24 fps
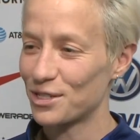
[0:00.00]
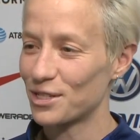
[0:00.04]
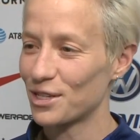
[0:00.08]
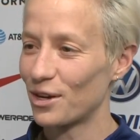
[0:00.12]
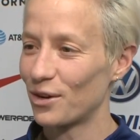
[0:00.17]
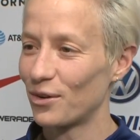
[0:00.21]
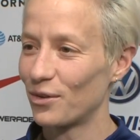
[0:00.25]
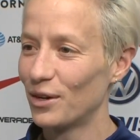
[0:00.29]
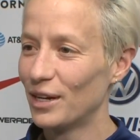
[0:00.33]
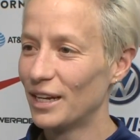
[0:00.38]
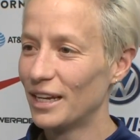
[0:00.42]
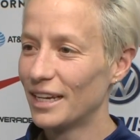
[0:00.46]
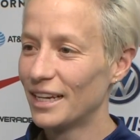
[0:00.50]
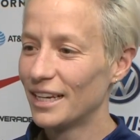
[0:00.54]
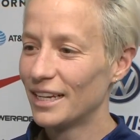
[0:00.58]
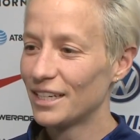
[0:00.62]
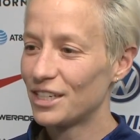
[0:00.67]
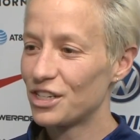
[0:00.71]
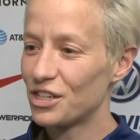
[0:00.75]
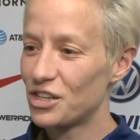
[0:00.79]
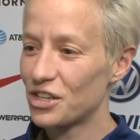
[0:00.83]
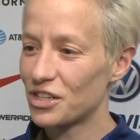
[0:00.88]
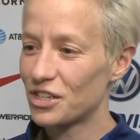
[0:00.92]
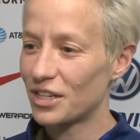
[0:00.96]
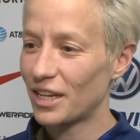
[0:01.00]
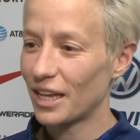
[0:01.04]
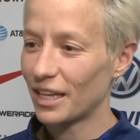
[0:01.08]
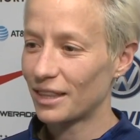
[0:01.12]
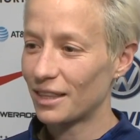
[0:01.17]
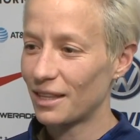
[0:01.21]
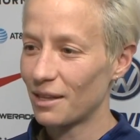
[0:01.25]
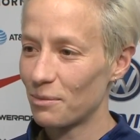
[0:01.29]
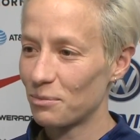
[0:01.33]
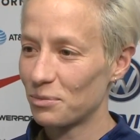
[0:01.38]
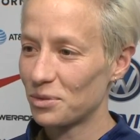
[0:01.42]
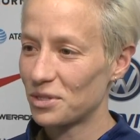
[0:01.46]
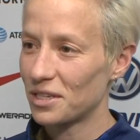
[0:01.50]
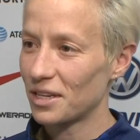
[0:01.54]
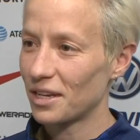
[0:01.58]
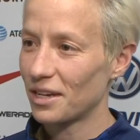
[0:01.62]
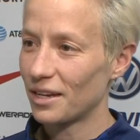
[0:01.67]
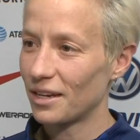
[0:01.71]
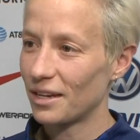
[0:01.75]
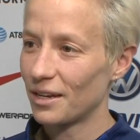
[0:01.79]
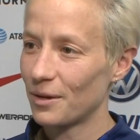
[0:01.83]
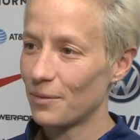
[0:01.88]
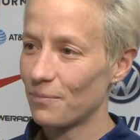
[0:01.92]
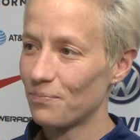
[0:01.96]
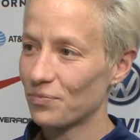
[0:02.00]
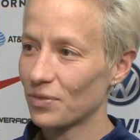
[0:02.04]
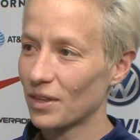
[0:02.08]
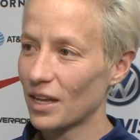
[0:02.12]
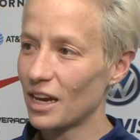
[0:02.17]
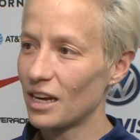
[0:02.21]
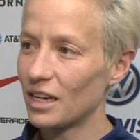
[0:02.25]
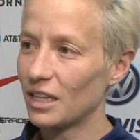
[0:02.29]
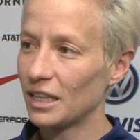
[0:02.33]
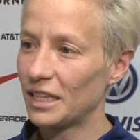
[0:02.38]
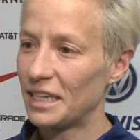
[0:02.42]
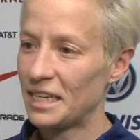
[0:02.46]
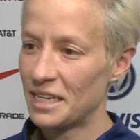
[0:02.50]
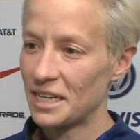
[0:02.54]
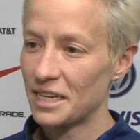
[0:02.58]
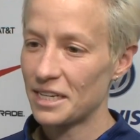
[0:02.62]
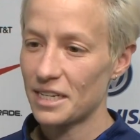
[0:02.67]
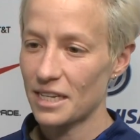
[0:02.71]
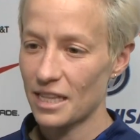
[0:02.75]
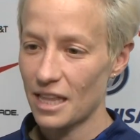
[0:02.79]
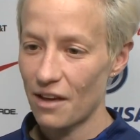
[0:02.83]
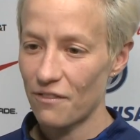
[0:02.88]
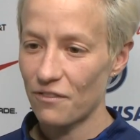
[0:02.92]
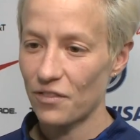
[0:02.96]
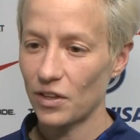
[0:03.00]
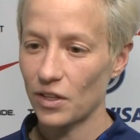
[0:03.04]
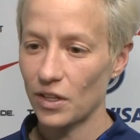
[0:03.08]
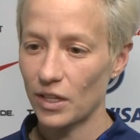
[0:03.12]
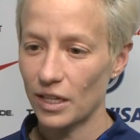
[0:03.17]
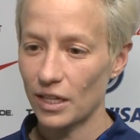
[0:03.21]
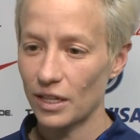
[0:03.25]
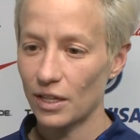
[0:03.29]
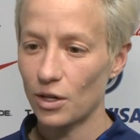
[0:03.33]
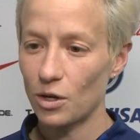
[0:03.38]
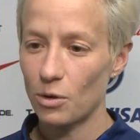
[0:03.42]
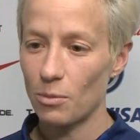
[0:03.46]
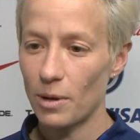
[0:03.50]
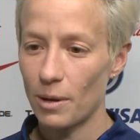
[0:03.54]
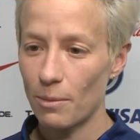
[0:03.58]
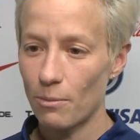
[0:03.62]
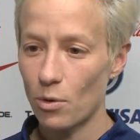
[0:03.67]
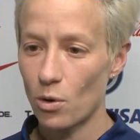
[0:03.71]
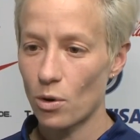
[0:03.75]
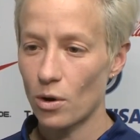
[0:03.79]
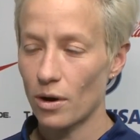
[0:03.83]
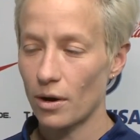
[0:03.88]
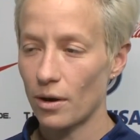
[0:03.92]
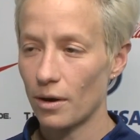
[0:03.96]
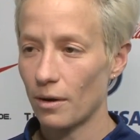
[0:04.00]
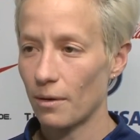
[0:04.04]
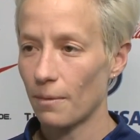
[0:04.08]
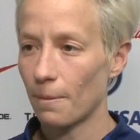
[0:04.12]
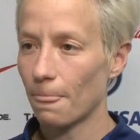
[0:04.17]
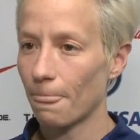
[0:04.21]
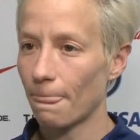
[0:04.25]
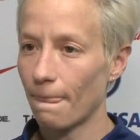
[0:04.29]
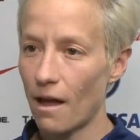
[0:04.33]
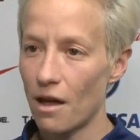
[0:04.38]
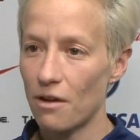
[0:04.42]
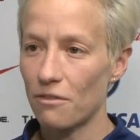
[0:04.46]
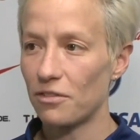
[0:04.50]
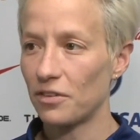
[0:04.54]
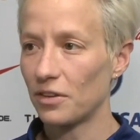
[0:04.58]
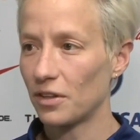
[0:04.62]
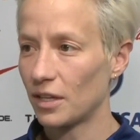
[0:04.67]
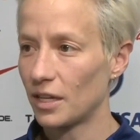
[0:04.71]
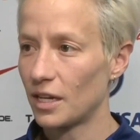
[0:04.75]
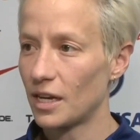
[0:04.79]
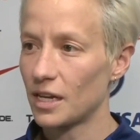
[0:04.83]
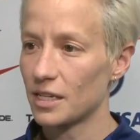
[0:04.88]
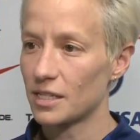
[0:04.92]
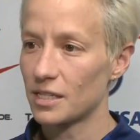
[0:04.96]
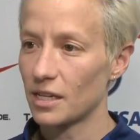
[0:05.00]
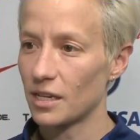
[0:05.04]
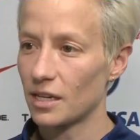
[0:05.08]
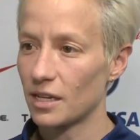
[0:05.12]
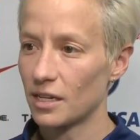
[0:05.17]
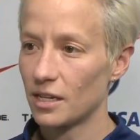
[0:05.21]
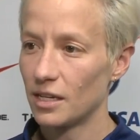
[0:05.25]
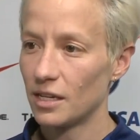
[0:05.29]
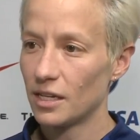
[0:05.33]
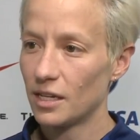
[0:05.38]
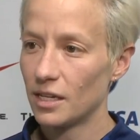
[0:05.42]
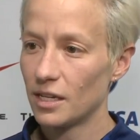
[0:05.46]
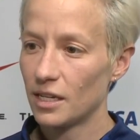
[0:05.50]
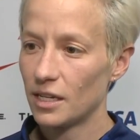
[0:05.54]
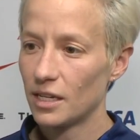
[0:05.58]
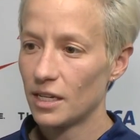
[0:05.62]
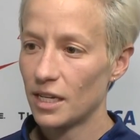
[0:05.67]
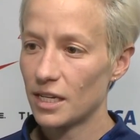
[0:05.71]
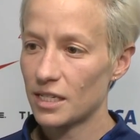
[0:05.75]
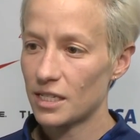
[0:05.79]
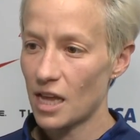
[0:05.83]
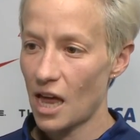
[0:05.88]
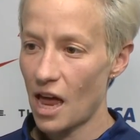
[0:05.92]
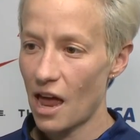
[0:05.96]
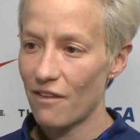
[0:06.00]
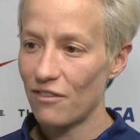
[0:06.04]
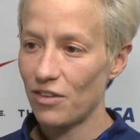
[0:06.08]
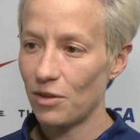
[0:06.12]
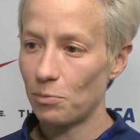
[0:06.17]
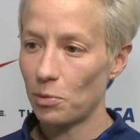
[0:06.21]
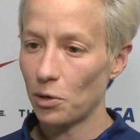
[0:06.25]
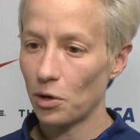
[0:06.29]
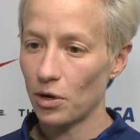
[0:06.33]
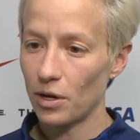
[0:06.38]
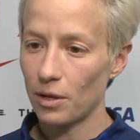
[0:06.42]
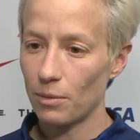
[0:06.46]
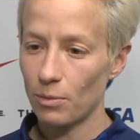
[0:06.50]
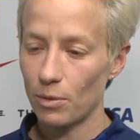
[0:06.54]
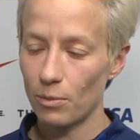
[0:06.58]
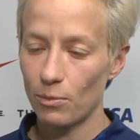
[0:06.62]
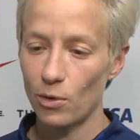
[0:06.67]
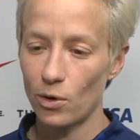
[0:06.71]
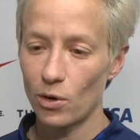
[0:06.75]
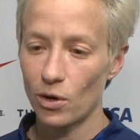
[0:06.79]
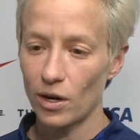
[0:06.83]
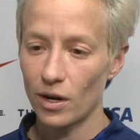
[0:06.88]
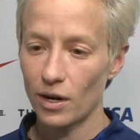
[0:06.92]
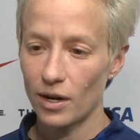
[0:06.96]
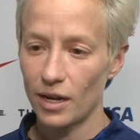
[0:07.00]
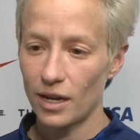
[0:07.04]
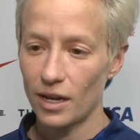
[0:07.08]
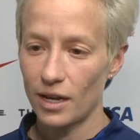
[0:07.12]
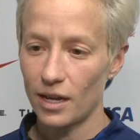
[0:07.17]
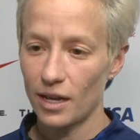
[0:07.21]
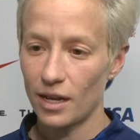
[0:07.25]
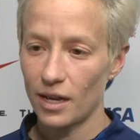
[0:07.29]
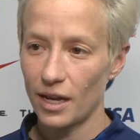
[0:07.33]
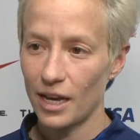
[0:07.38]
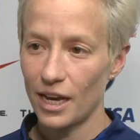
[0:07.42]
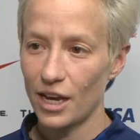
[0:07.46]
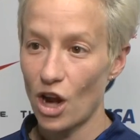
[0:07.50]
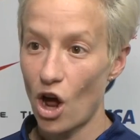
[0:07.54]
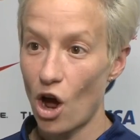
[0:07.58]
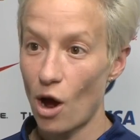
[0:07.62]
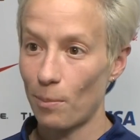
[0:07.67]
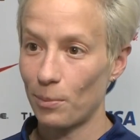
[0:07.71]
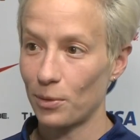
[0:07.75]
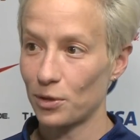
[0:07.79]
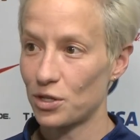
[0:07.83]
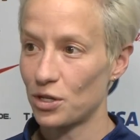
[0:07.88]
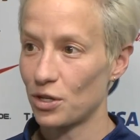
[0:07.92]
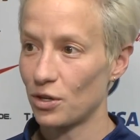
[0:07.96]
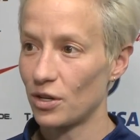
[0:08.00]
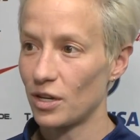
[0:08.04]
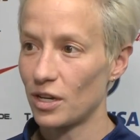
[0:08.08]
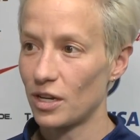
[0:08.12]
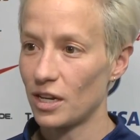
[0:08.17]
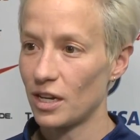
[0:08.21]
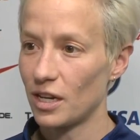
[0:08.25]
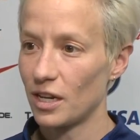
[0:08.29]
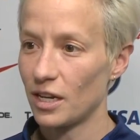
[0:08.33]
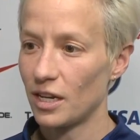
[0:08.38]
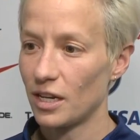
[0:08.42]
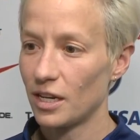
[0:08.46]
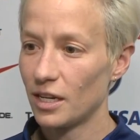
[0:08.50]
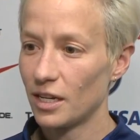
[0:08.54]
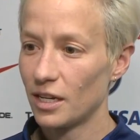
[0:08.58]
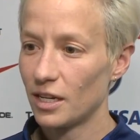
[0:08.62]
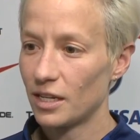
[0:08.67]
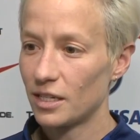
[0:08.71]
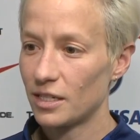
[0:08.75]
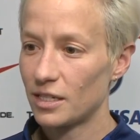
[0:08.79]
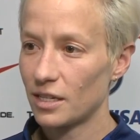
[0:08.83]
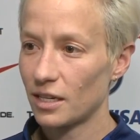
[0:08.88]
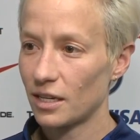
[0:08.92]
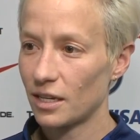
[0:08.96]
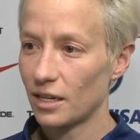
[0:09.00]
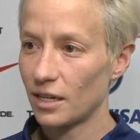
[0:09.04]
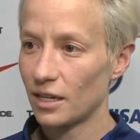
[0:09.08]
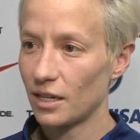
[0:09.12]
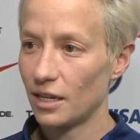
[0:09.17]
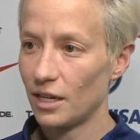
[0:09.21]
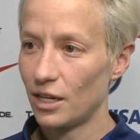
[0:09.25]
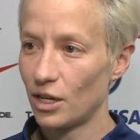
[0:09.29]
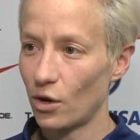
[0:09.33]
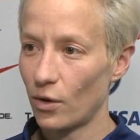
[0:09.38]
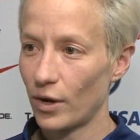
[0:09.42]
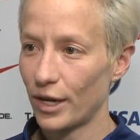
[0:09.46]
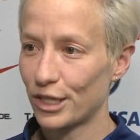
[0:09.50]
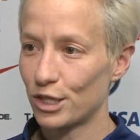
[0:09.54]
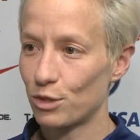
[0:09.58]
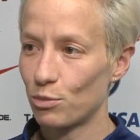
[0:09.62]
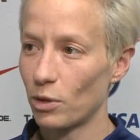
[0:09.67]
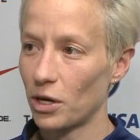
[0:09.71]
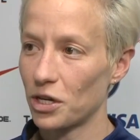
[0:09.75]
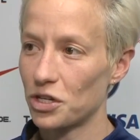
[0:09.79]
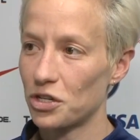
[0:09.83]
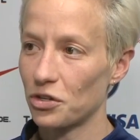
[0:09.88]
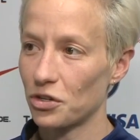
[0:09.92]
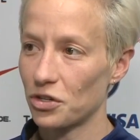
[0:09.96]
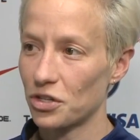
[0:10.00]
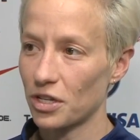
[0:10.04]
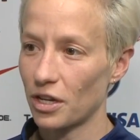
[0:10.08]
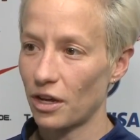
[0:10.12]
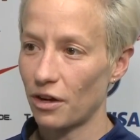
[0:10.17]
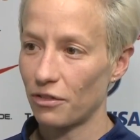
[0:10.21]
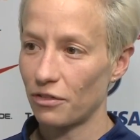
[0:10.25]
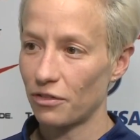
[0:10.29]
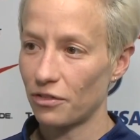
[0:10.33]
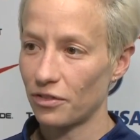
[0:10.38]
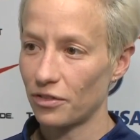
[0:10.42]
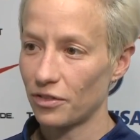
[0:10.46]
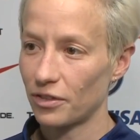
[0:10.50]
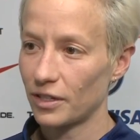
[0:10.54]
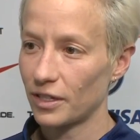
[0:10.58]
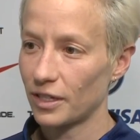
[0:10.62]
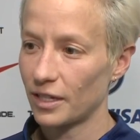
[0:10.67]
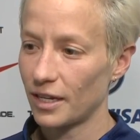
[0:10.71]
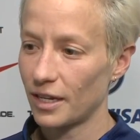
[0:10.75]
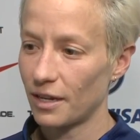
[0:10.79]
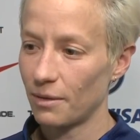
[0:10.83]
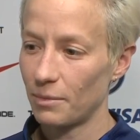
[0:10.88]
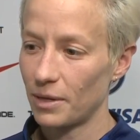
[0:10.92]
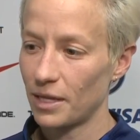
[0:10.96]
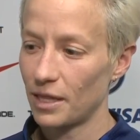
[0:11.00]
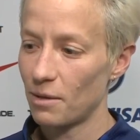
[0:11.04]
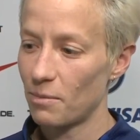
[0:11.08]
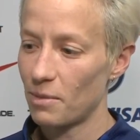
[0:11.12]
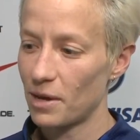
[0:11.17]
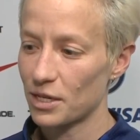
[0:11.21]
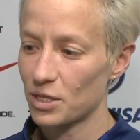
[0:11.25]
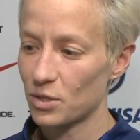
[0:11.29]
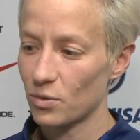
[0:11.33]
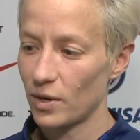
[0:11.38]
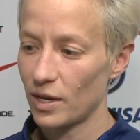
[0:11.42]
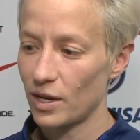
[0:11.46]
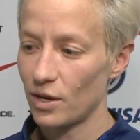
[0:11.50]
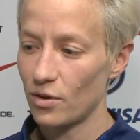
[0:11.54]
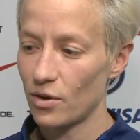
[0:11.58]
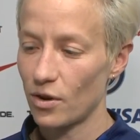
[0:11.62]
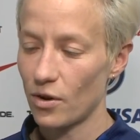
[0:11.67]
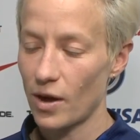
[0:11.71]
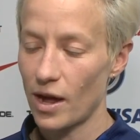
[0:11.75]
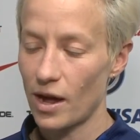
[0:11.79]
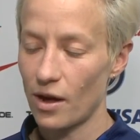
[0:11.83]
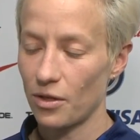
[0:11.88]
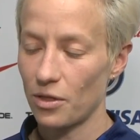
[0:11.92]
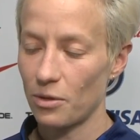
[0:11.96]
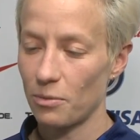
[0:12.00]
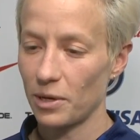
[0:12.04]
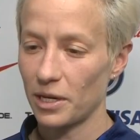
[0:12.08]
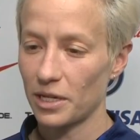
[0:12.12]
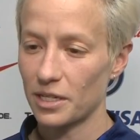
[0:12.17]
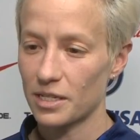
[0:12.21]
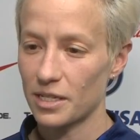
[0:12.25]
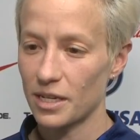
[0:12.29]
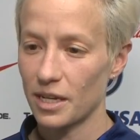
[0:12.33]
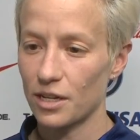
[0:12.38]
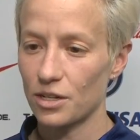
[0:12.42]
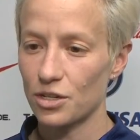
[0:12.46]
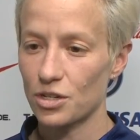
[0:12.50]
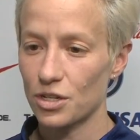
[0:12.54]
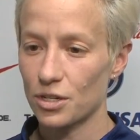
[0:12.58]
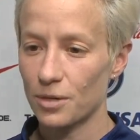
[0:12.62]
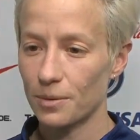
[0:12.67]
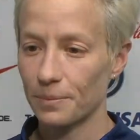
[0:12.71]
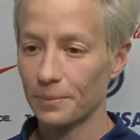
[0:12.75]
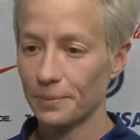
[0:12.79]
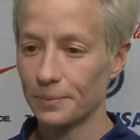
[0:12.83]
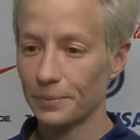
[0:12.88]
So to just get them to kind of lean into that feeling a little bit more and not feel it as a as a heavy burden, but more uh, an opportunity to you know express yourself um, in the best way you know how on the biggest stage.